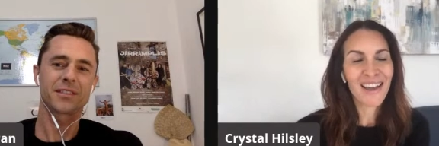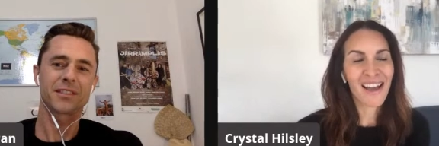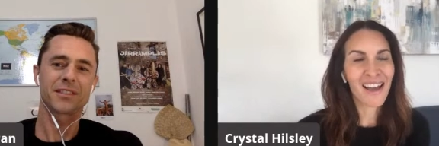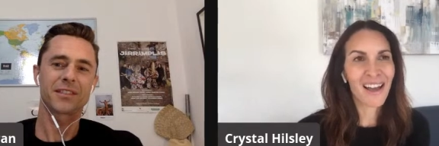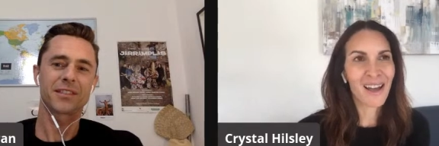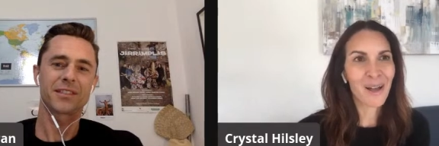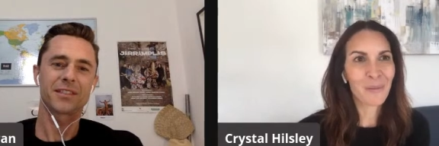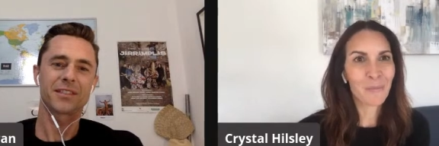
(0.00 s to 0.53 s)

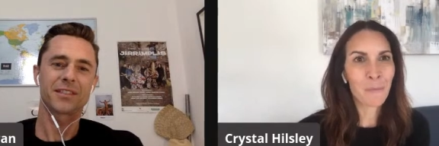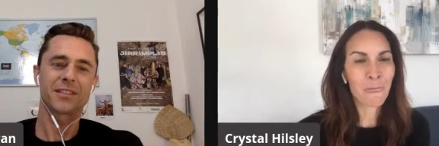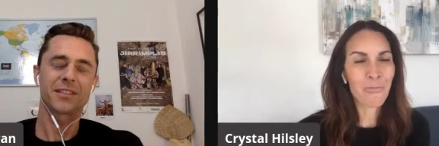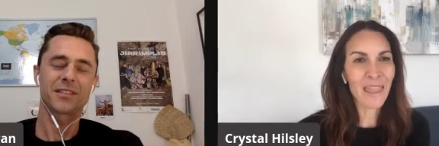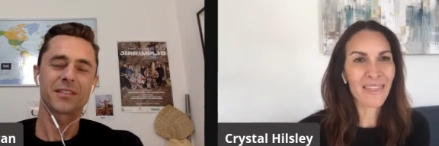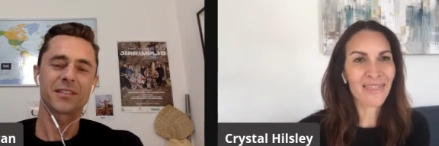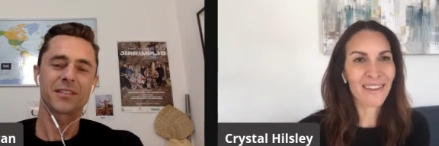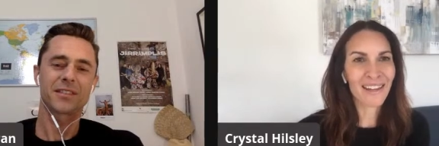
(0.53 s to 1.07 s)
Speaker 1: Um,
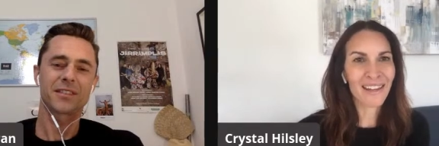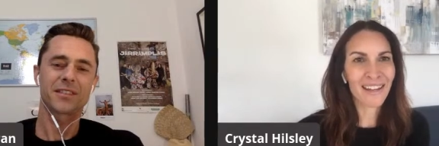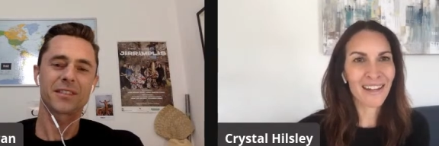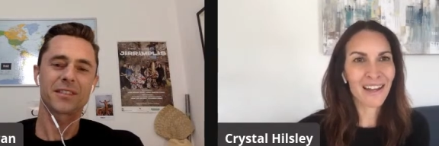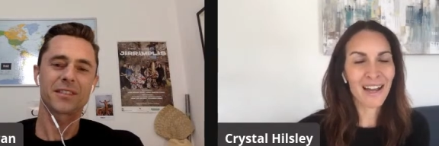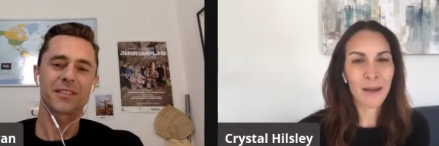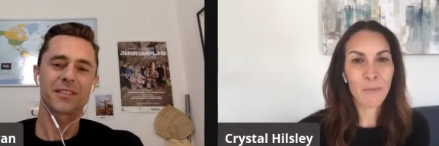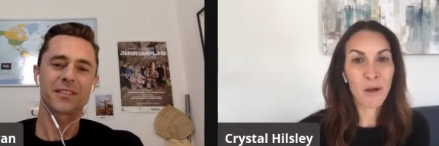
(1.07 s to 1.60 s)
and then
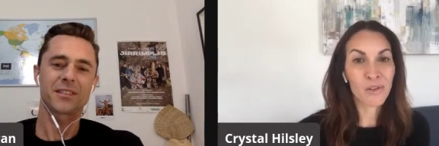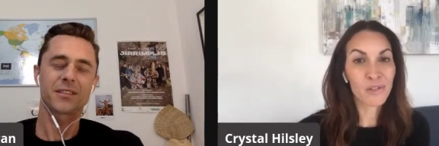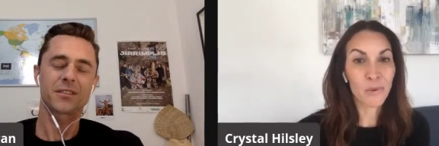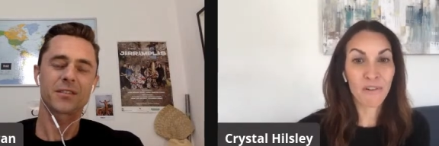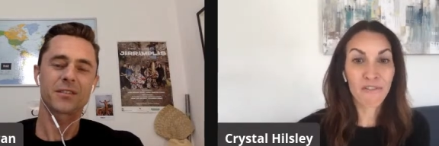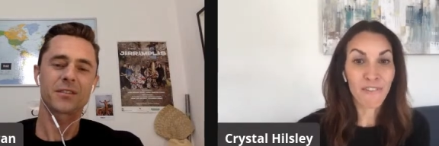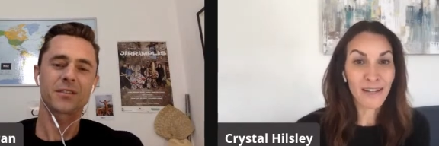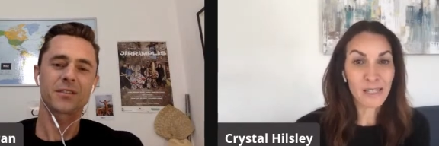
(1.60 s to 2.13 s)
I'm also
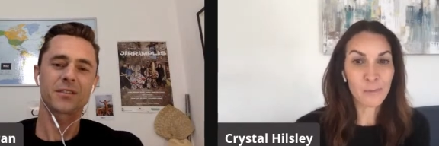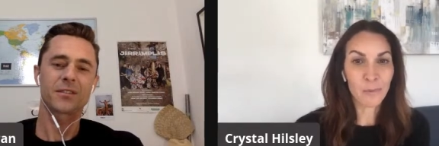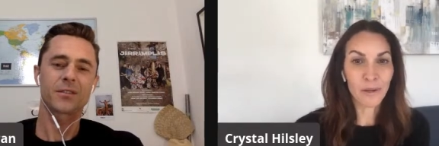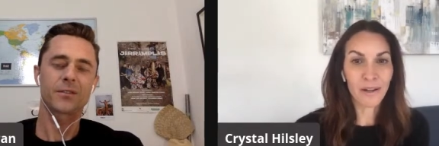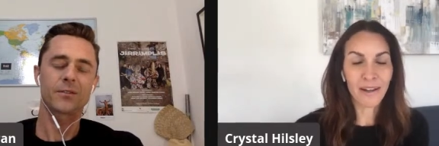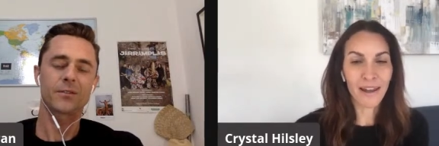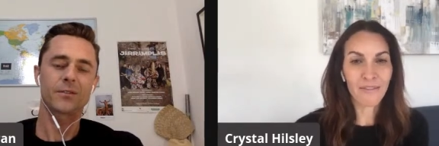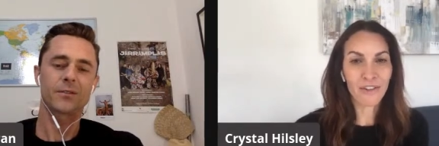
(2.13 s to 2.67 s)
on Facebook.
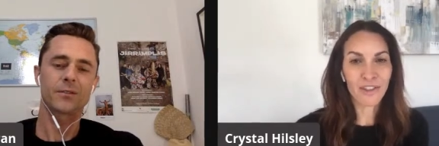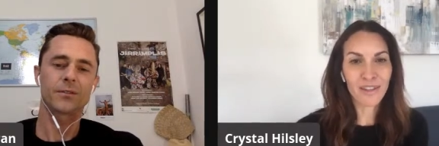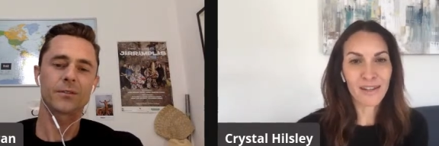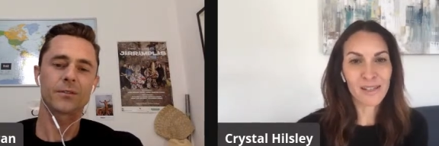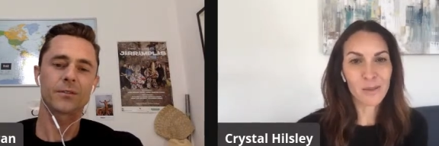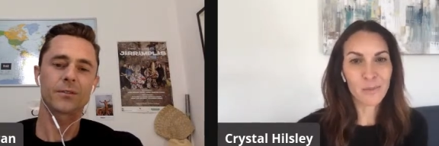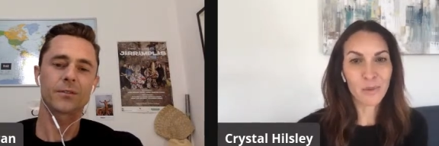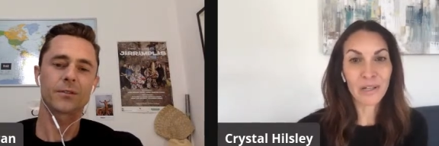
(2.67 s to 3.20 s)

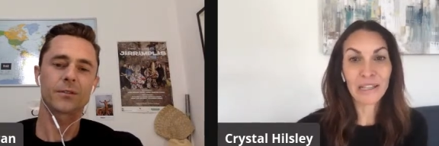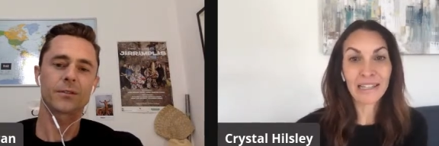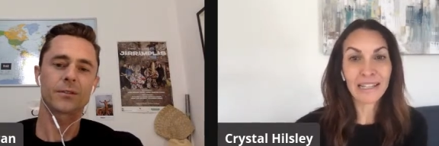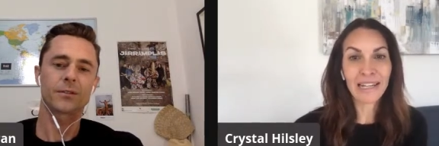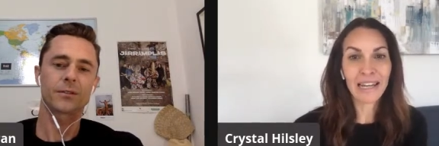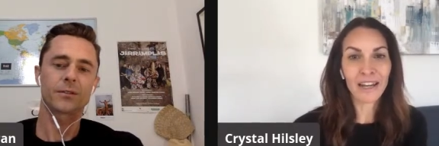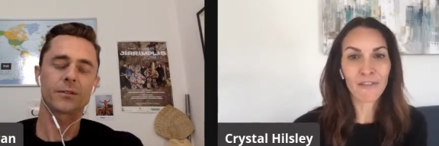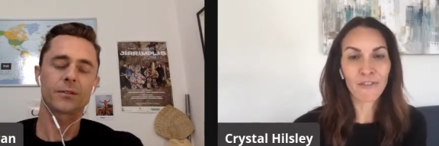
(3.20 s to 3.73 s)
Everything's Clean
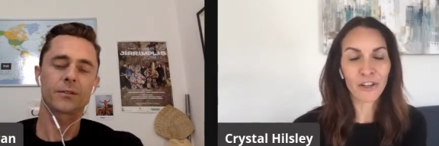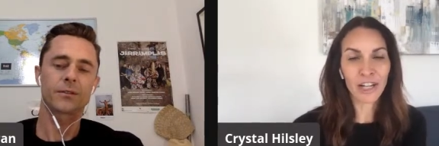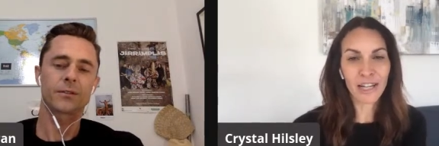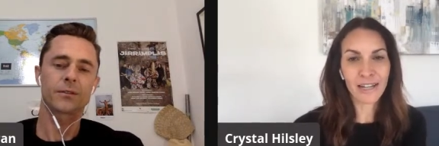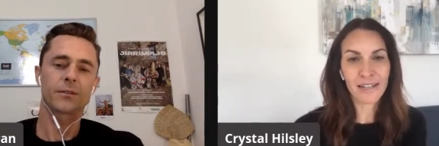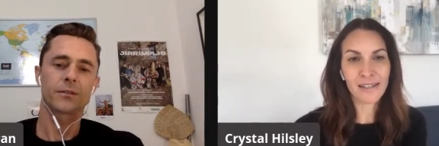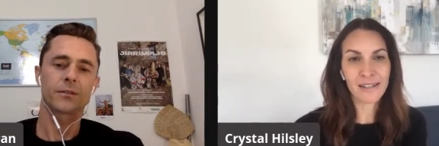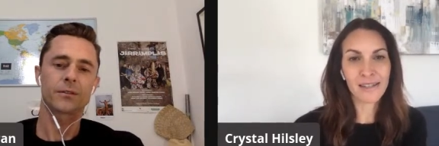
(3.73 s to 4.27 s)
Eating for
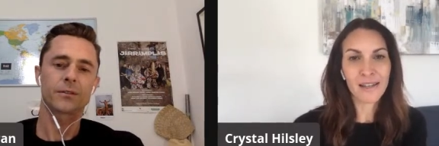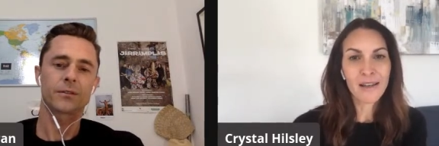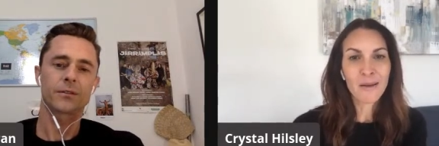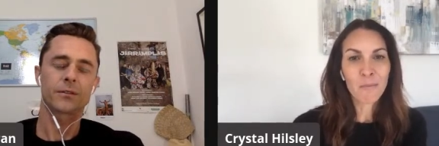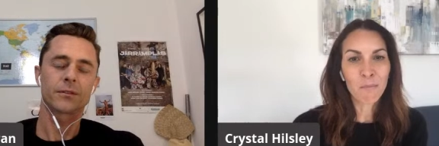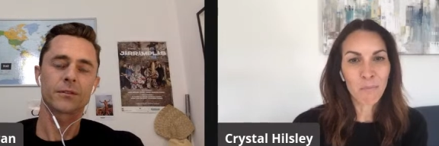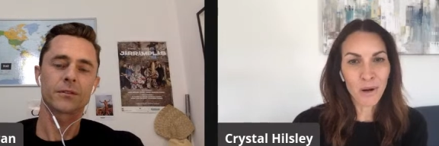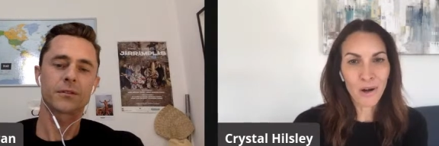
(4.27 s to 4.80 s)
Kids,
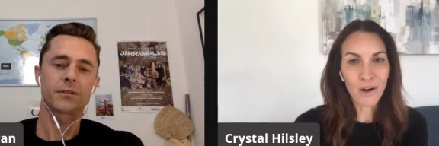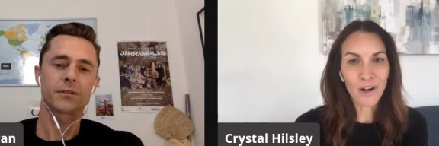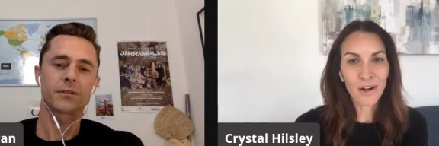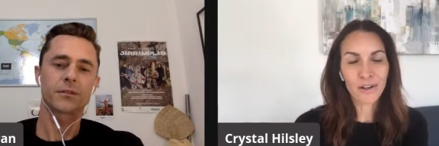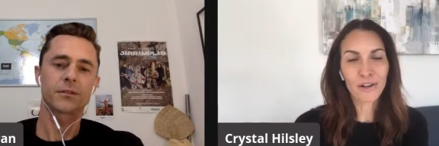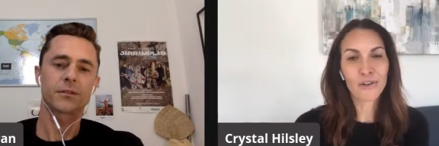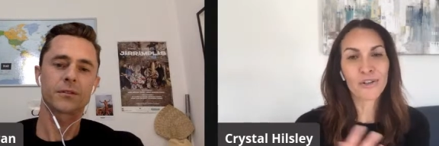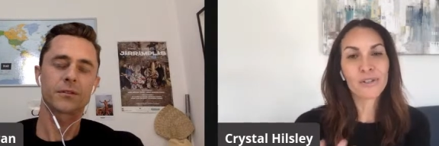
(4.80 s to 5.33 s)

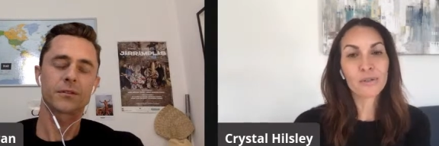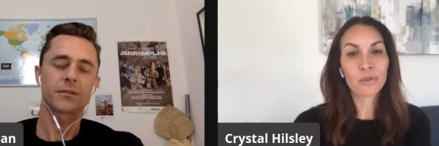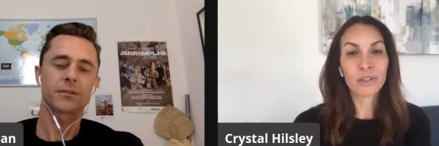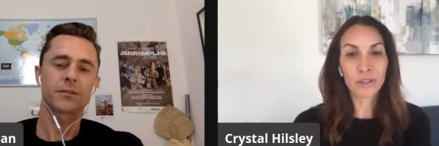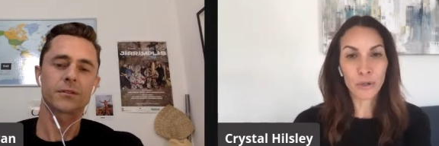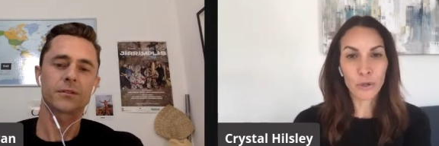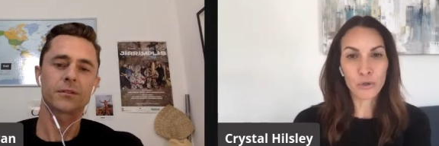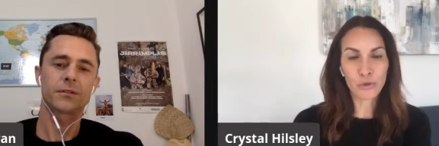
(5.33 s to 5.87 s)
bar
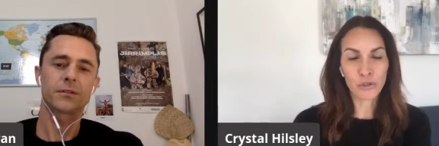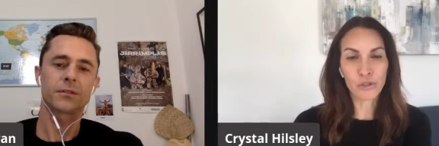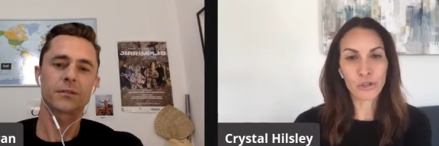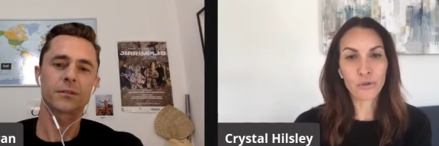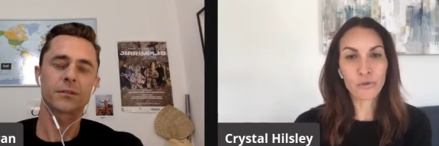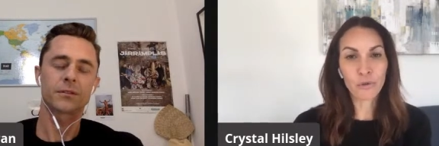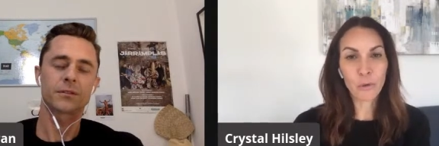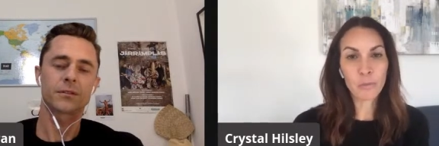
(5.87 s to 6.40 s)

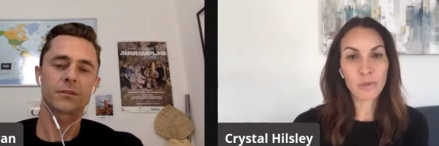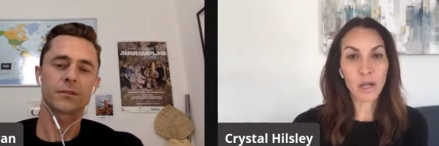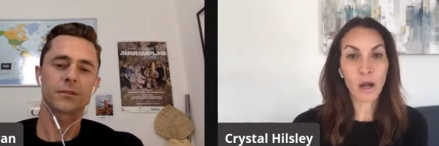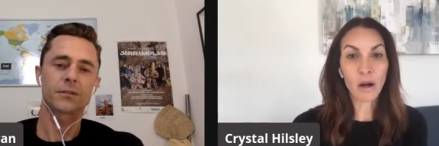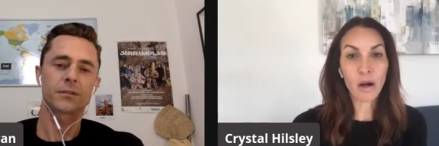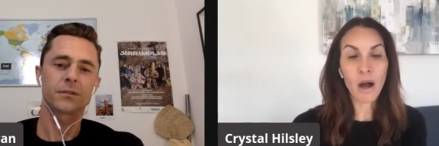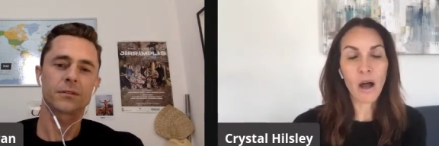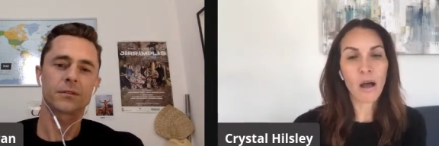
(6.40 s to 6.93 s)

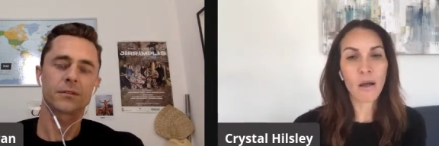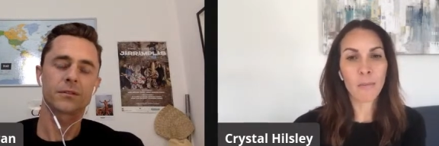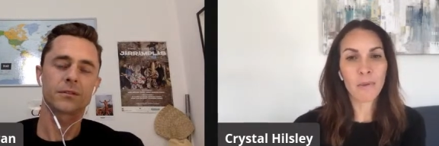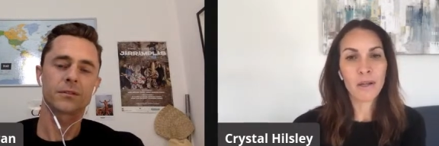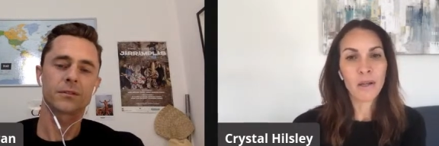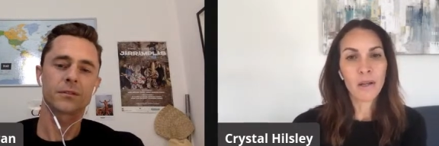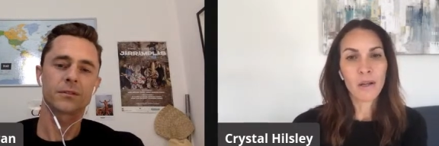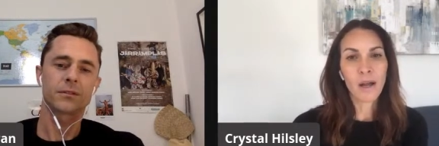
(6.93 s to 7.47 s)
crystalclearnutritiongroup.com,
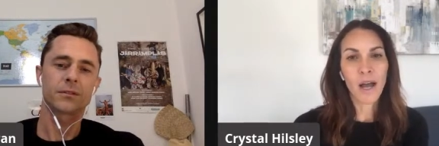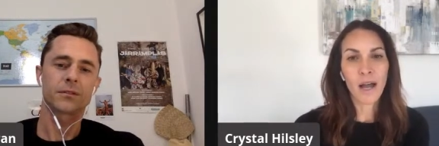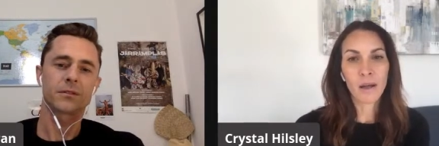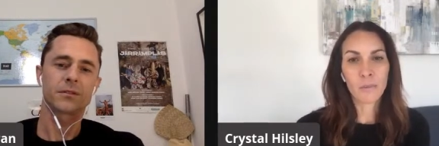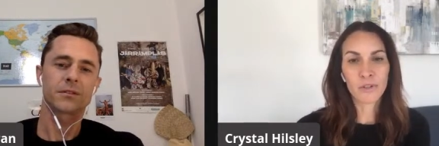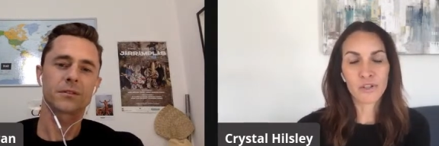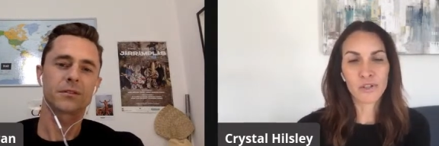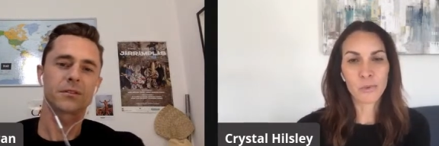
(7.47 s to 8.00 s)
uh,
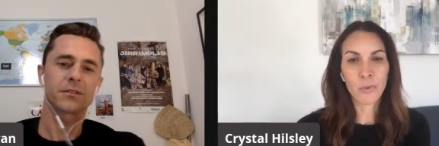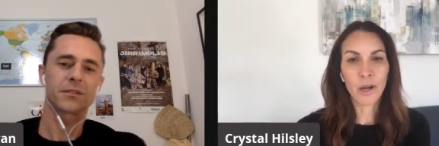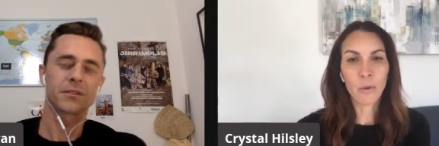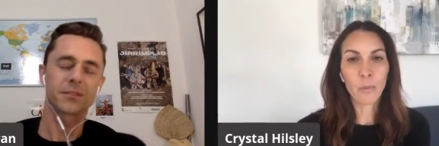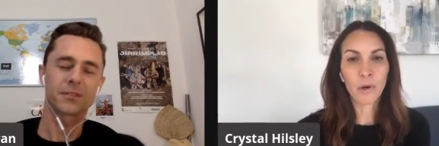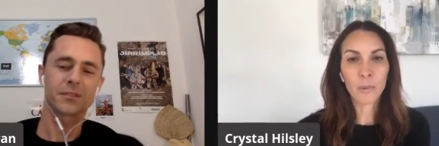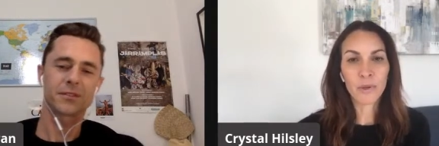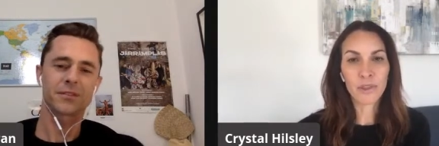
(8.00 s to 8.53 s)
which is where I
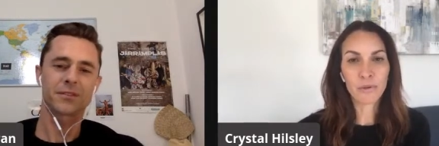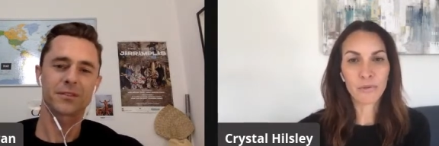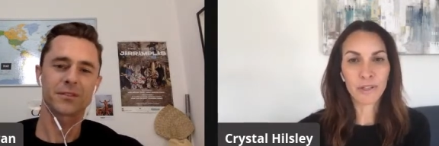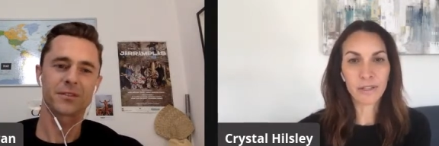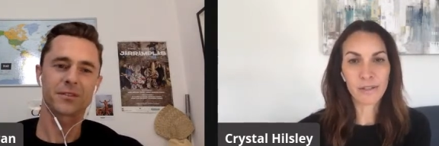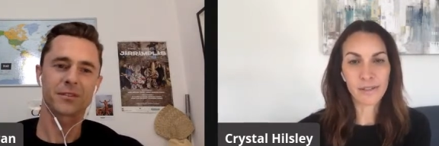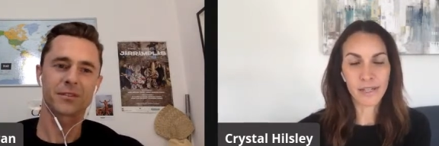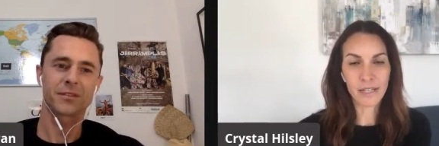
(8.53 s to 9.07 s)
work with the
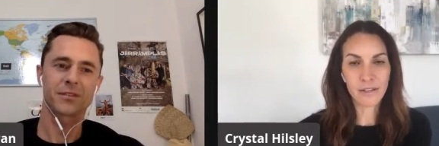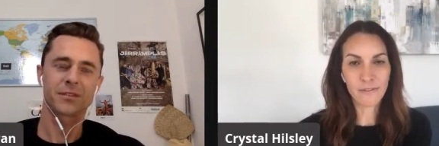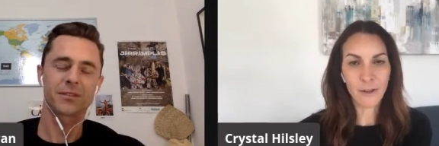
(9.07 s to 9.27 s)
real estate